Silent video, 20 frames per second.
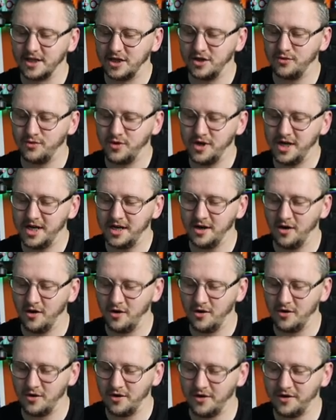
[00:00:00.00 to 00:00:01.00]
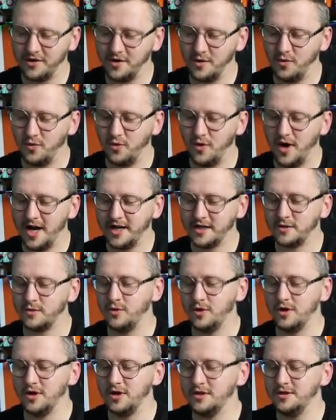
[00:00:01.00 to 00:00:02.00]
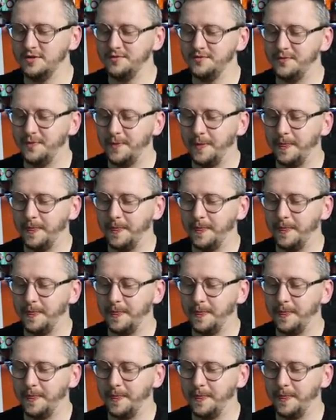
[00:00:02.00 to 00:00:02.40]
a green or the white one.